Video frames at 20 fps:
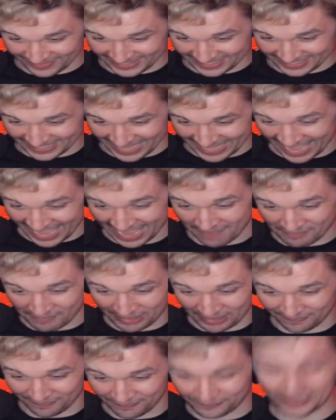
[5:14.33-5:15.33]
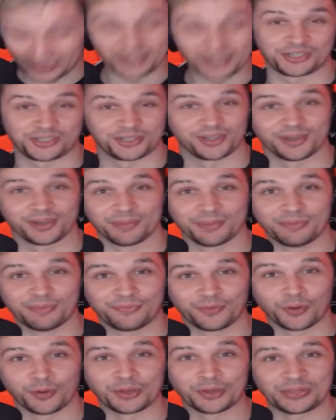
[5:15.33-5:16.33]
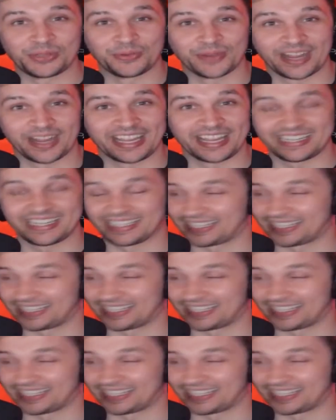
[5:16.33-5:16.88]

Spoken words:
have an adventure before you, right?